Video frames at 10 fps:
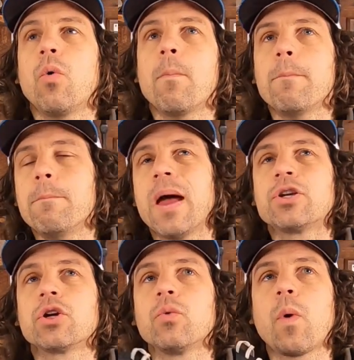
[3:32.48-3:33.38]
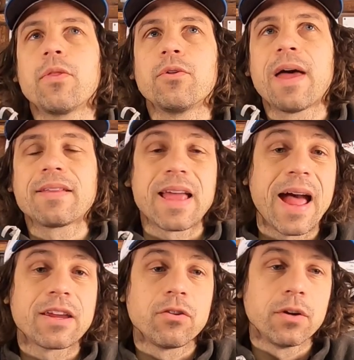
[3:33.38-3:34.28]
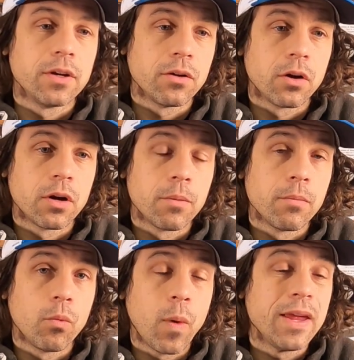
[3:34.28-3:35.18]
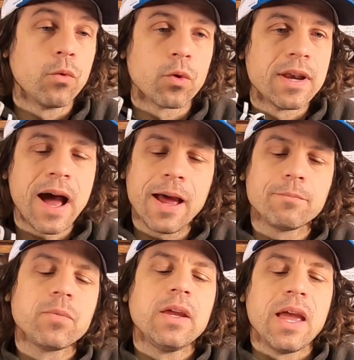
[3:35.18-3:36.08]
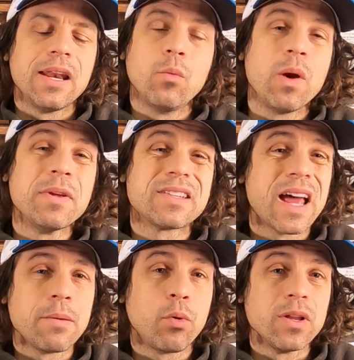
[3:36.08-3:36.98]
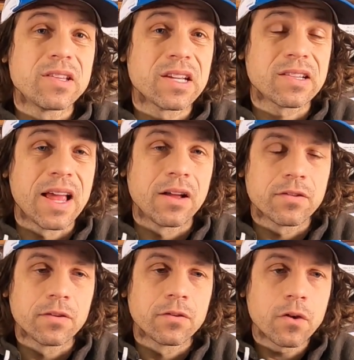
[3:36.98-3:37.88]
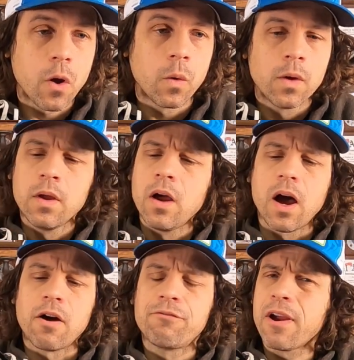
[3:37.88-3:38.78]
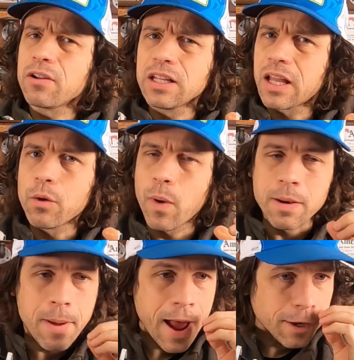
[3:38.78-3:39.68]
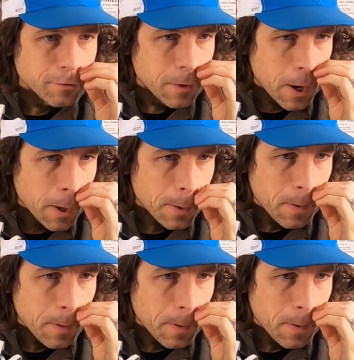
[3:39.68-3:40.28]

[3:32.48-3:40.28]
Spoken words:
measure whether that's accurate weight or not. And in women's, 9.6 ounces. So fairly lightweight package there.